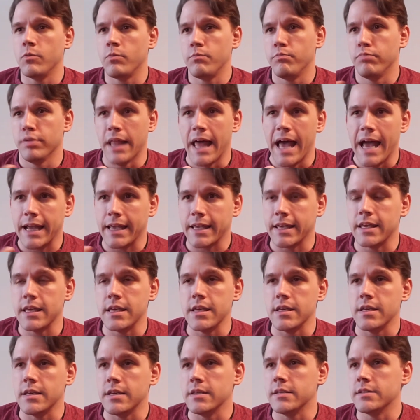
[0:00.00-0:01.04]
Black
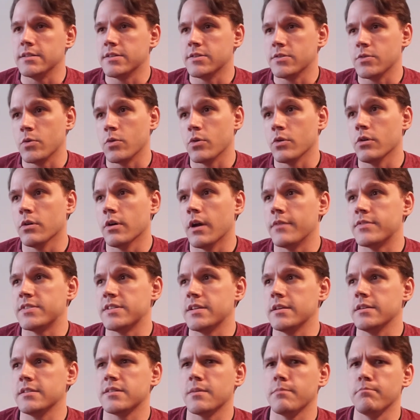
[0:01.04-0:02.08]
gis, or I've
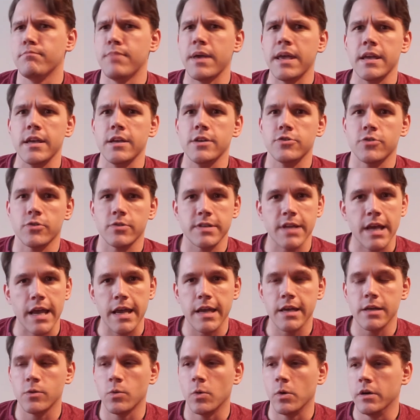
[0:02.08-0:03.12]
seen some beige or
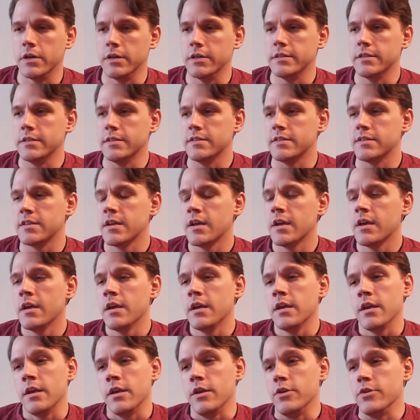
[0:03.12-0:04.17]
tan ones.
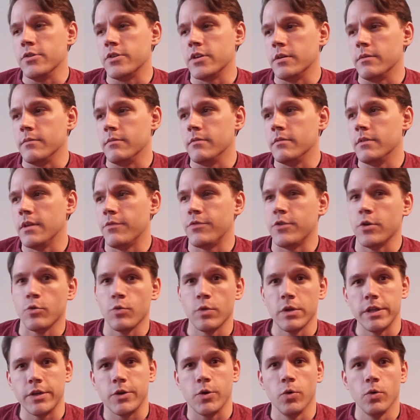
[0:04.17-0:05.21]
You can, if you're
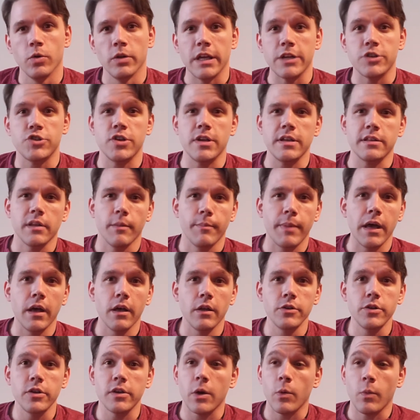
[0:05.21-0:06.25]
really cool like Jean
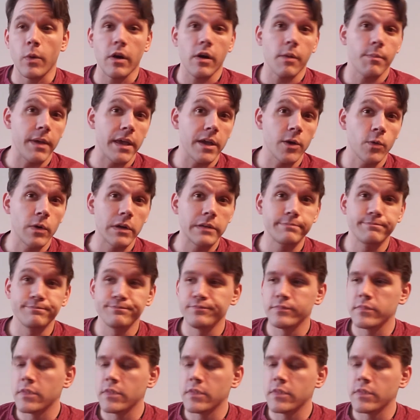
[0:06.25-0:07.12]
LaBelle, you can wear a pink one.